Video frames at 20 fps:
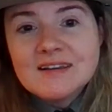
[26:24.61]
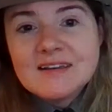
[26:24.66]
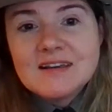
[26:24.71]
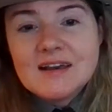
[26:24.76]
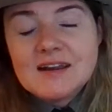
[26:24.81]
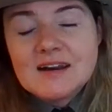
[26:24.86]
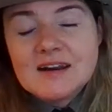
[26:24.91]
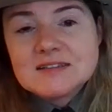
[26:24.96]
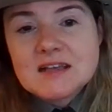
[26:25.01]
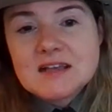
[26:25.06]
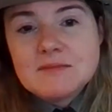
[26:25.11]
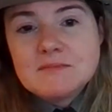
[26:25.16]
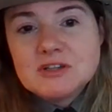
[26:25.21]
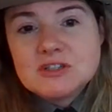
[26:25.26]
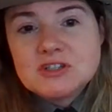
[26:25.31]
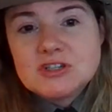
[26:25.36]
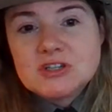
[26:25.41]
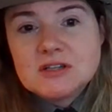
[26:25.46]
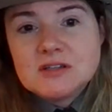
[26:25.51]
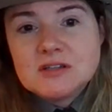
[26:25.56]
And as I
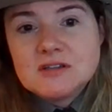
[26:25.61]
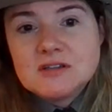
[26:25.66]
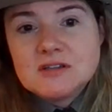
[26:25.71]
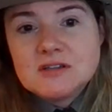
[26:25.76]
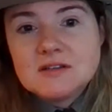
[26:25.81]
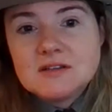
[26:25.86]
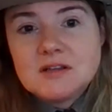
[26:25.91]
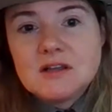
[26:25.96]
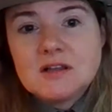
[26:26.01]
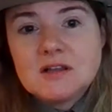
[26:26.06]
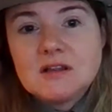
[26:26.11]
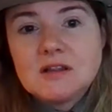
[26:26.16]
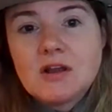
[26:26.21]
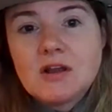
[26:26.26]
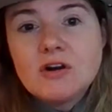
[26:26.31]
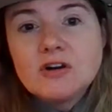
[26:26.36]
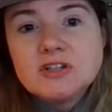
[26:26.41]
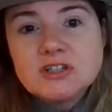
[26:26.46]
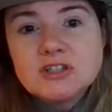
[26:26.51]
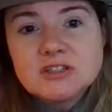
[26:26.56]
mentioned, the
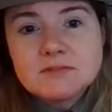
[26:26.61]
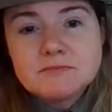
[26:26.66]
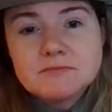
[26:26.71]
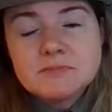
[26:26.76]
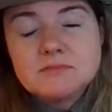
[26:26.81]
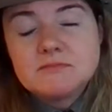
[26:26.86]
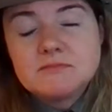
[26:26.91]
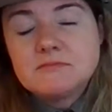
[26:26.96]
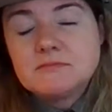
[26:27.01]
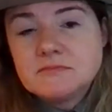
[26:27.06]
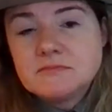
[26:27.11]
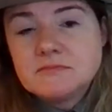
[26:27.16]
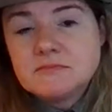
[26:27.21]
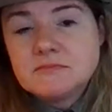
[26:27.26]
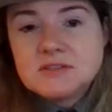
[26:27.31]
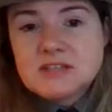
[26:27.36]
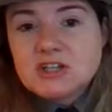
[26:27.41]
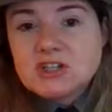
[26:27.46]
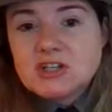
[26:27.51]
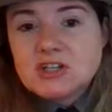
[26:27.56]
largest
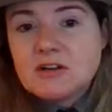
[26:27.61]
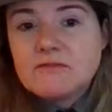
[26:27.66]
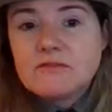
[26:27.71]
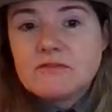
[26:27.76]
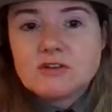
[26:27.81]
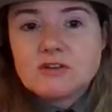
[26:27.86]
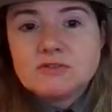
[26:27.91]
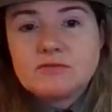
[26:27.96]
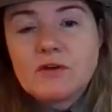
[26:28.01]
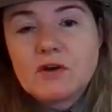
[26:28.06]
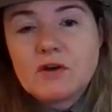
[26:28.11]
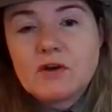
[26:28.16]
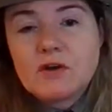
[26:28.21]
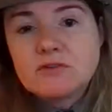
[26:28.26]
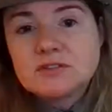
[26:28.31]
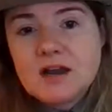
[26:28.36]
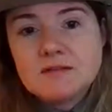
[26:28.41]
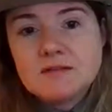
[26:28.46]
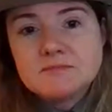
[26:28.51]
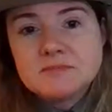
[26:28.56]
section of those folks
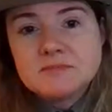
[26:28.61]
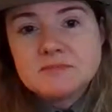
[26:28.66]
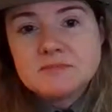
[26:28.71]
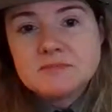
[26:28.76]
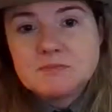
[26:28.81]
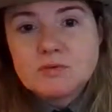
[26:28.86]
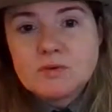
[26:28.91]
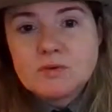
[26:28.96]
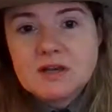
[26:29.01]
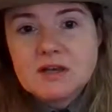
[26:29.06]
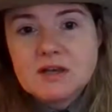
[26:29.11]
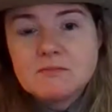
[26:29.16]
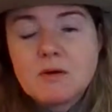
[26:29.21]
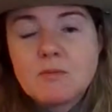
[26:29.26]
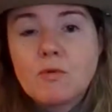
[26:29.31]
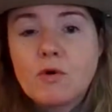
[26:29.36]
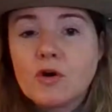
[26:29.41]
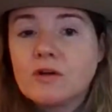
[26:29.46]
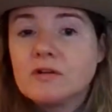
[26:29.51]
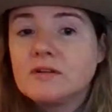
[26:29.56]
comes between
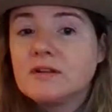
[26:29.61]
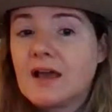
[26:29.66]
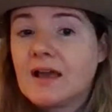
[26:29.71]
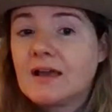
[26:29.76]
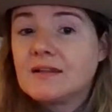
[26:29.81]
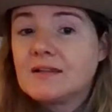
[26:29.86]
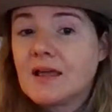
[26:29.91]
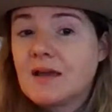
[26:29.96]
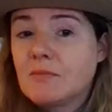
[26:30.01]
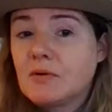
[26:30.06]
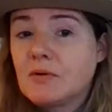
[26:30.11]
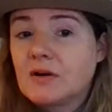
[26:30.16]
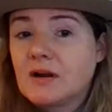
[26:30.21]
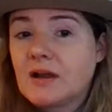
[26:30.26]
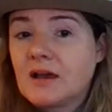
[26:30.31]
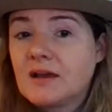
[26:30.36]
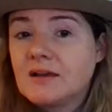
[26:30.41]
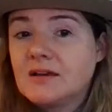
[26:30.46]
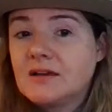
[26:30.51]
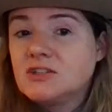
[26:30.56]
Memorial Day and Labor
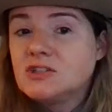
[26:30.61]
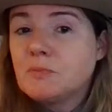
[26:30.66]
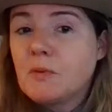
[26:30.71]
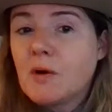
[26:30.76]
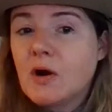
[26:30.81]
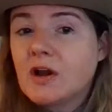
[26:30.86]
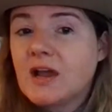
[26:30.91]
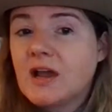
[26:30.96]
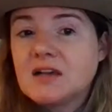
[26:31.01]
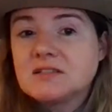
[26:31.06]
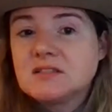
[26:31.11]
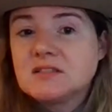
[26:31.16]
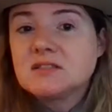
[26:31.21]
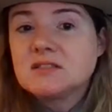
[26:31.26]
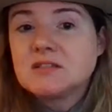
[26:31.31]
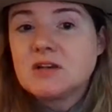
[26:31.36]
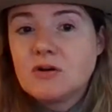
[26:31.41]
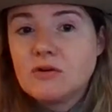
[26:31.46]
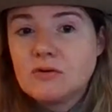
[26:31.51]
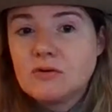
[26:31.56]
Day. Each park has its
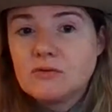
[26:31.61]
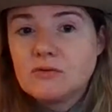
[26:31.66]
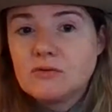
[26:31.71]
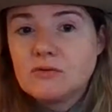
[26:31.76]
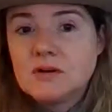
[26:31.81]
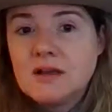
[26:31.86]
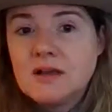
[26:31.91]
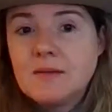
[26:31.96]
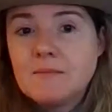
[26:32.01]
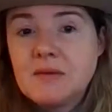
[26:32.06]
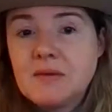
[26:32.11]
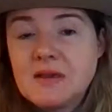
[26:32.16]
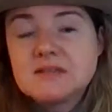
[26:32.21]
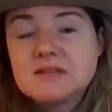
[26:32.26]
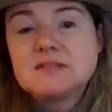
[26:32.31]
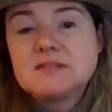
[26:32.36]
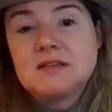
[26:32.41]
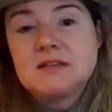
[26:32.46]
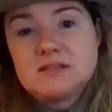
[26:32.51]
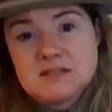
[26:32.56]
own peak
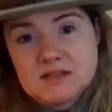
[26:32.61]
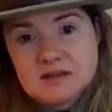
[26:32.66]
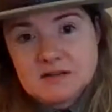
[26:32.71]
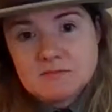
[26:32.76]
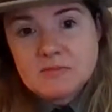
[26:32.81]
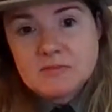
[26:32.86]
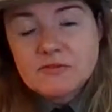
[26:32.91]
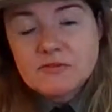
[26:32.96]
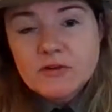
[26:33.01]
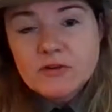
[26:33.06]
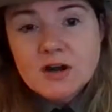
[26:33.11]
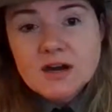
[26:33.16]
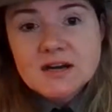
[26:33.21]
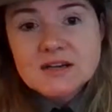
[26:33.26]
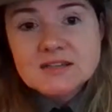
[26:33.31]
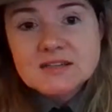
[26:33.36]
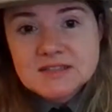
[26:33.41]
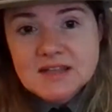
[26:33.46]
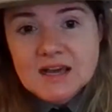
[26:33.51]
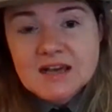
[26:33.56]
season, but for
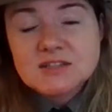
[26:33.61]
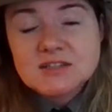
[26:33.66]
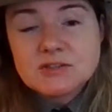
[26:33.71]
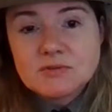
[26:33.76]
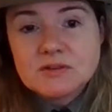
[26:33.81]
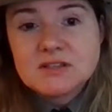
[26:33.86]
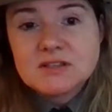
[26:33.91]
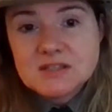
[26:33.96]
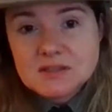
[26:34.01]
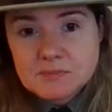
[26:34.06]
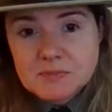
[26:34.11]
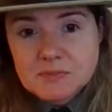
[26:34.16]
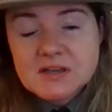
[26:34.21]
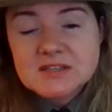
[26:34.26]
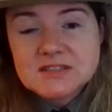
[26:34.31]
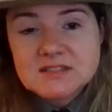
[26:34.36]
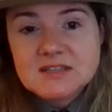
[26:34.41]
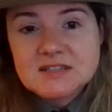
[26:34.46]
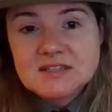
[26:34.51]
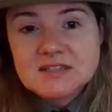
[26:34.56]
us, that's really the peak
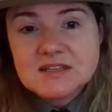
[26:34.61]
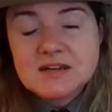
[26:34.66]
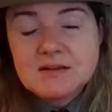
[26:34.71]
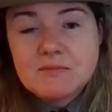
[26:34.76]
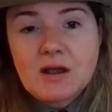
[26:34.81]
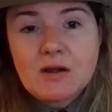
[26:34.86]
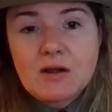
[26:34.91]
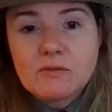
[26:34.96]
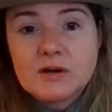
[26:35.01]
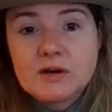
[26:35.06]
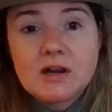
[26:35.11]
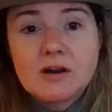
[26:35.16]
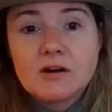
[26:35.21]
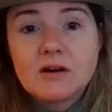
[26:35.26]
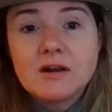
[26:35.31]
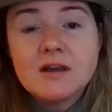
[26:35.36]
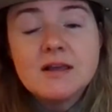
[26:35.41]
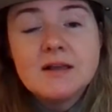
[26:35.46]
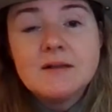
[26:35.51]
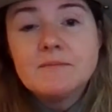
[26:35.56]
season at Mount Rainier.
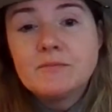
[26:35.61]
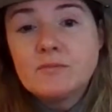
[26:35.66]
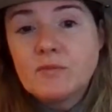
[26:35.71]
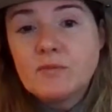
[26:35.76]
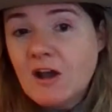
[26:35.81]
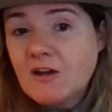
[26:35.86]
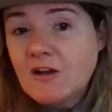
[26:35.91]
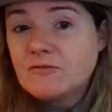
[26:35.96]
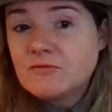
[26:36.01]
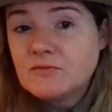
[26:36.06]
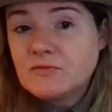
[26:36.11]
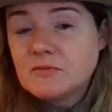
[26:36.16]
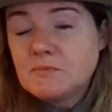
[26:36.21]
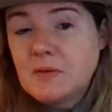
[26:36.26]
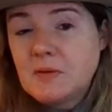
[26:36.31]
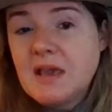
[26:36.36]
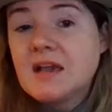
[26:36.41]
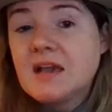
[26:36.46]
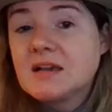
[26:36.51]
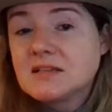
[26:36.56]
We have
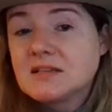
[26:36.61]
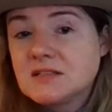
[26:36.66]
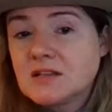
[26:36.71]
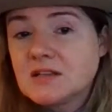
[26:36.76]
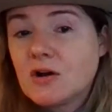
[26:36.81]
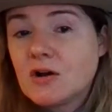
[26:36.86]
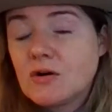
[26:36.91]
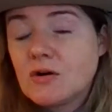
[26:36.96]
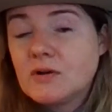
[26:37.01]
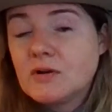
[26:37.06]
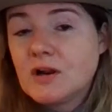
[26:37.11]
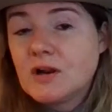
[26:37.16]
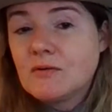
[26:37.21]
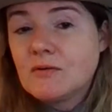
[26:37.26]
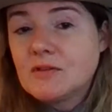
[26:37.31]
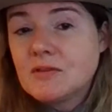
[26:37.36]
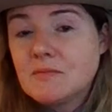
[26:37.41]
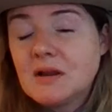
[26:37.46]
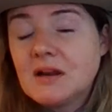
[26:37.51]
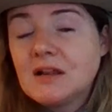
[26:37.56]
peaks though, you know,
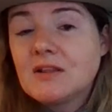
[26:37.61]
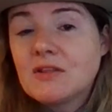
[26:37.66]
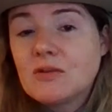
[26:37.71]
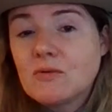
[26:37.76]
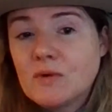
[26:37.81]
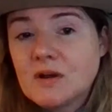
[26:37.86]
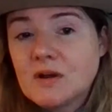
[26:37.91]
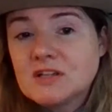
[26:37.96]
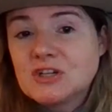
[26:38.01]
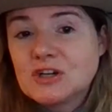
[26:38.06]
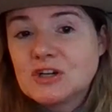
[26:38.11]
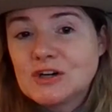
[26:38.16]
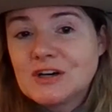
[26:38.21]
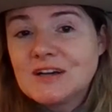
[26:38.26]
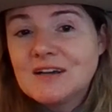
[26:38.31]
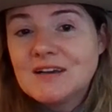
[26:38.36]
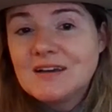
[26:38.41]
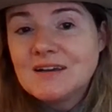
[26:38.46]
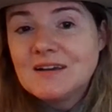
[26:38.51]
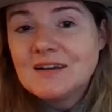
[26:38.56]
in the middle of the winter,
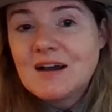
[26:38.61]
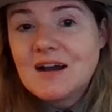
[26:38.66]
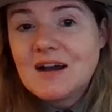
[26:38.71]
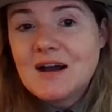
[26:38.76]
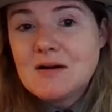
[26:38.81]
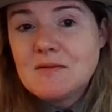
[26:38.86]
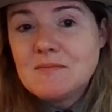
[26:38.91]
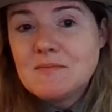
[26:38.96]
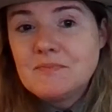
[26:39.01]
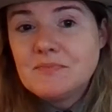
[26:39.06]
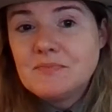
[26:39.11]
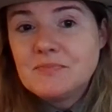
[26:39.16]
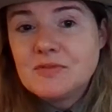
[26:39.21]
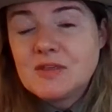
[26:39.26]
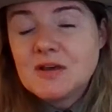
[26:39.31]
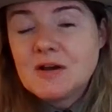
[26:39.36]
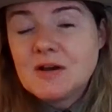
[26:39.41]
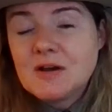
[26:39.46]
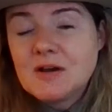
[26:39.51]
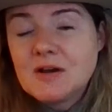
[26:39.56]

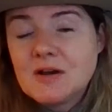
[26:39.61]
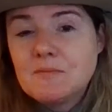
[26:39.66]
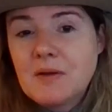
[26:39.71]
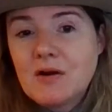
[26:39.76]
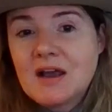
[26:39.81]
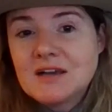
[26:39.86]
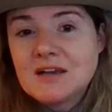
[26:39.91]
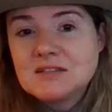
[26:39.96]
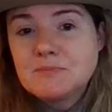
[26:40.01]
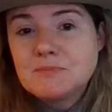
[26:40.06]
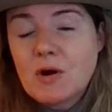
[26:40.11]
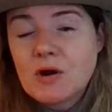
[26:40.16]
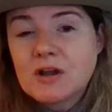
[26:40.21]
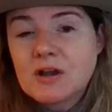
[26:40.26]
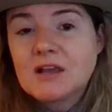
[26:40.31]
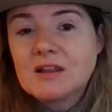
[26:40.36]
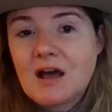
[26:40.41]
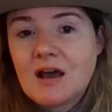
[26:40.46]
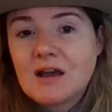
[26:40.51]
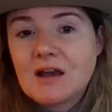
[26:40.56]
the Paradise
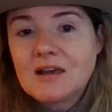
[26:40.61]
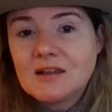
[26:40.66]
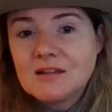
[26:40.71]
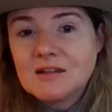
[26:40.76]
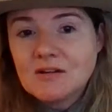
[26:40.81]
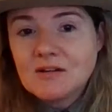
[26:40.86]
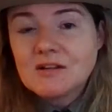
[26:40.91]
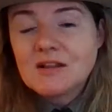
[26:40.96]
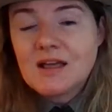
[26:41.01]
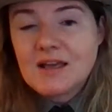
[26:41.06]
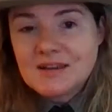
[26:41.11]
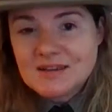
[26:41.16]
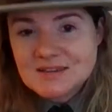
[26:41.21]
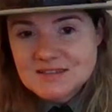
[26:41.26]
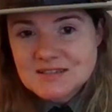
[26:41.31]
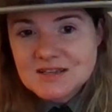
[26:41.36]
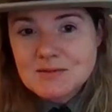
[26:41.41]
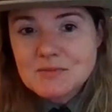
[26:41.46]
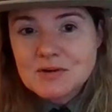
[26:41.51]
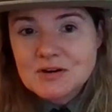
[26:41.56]
parking lot can look like a
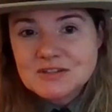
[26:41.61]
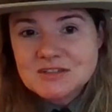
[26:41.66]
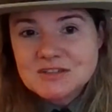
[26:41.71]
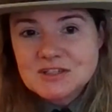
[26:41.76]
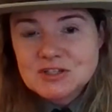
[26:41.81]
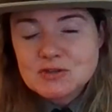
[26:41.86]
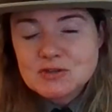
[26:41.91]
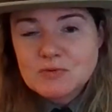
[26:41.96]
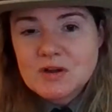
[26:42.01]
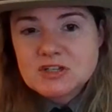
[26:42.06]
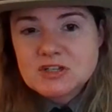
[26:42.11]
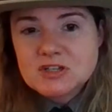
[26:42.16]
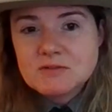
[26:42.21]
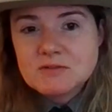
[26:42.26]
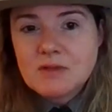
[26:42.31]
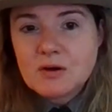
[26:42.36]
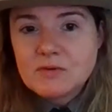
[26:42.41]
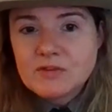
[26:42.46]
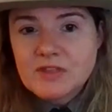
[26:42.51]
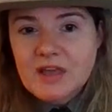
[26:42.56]
summer situation,
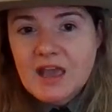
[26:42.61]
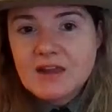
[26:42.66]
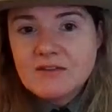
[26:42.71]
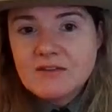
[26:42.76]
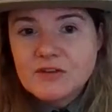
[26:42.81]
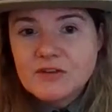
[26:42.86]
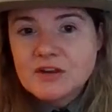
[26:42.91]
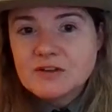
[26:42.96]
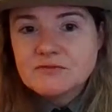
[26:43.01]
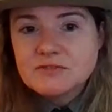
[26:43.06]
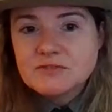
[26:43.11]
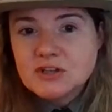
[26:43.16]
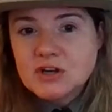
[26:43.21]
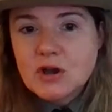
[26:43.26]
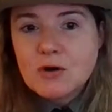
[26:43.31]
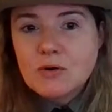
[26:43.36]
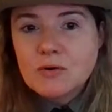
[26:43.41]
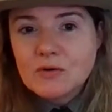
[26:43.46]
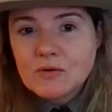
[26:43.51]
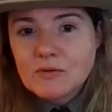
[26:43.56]
but with 8 feet of
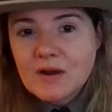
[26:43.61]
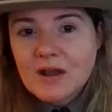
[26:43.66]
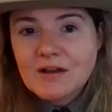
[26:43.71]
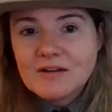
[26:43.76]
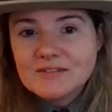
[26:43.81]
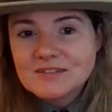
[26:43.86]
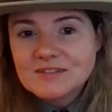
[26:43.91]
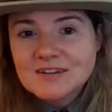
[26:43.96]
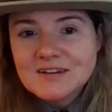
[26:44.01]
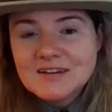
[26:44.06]
snow around,